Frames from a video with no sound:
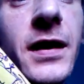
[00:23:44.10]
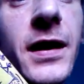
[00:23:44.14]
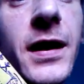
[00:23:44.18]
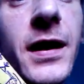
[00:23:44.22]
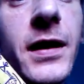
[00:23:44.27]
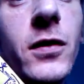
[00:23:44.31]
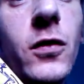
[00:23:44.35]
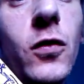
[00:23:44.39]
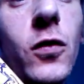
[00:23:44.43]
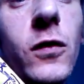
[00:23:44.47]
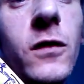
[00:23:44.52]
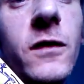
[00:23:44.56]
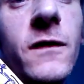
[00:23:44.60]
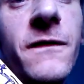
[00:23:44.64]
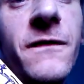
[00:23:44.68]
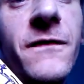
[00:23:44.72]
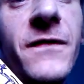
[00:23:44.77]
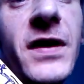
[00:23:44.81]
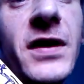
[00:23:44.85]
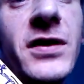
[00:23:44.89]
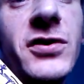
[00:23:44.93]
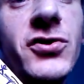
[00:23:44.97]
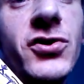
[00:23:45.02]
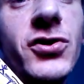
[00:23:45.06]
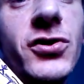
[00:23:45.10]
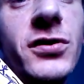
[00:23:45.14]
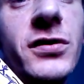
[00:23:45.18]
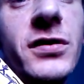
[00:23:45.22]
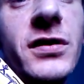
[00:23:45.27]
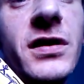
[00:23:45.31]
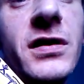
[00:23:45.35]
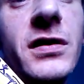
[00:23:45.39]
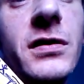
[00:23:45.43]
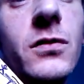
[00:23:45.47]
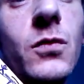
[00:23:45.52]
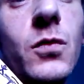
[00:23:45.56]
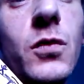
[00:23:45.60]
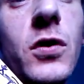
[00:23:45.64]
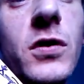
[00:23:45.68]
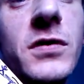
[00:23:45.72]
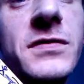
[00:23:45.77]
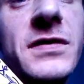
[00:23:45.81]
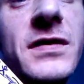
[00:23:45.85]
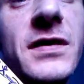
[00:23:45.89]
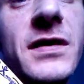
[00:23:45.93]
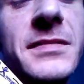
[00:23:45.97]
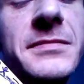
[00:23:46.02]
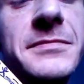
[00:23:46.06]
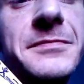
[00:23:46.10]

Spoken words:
and all the fish in the water.